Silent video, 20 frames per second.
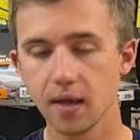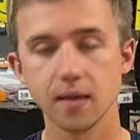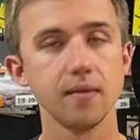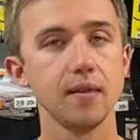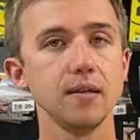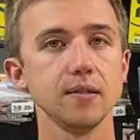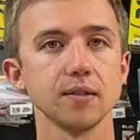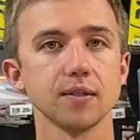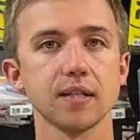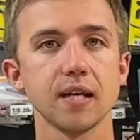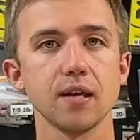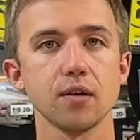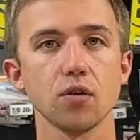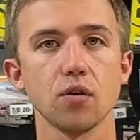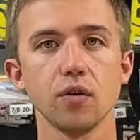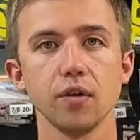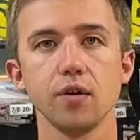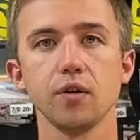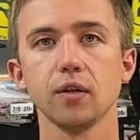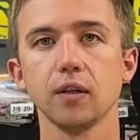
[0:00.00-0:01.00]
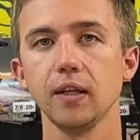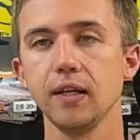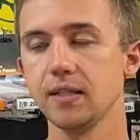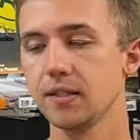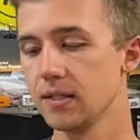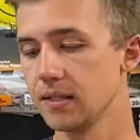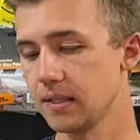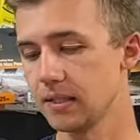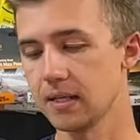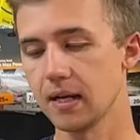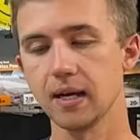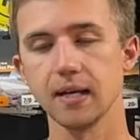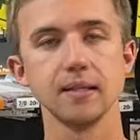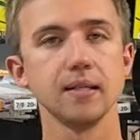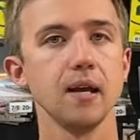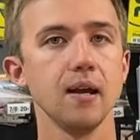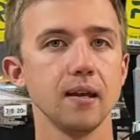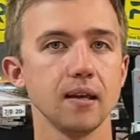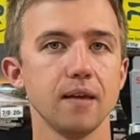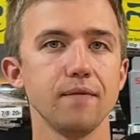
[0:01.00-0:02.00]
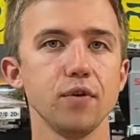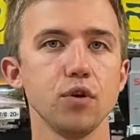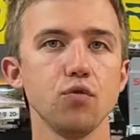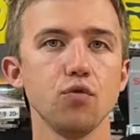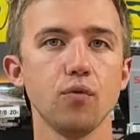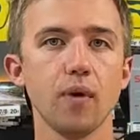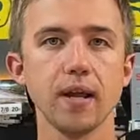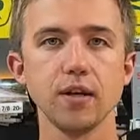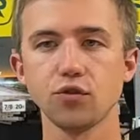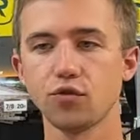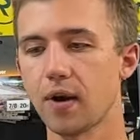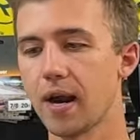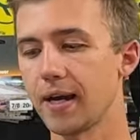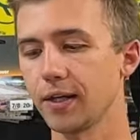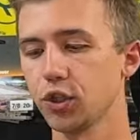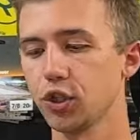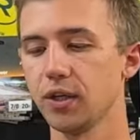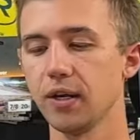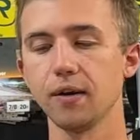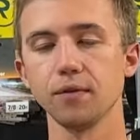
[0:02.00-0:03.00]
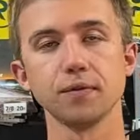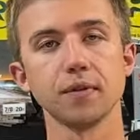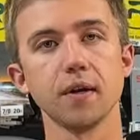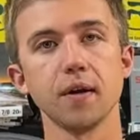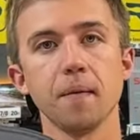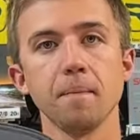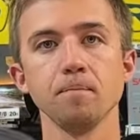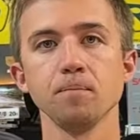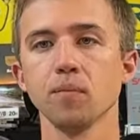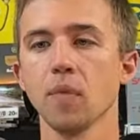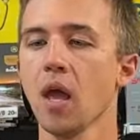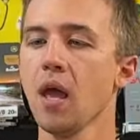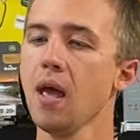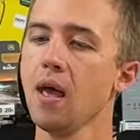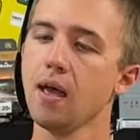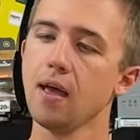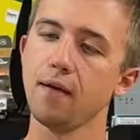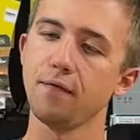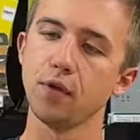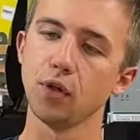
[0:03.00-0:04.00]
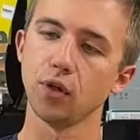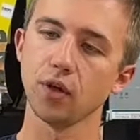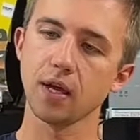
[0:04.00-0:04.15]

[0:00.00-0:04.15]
These will take all your cleats and studs, give you great traction out there. If you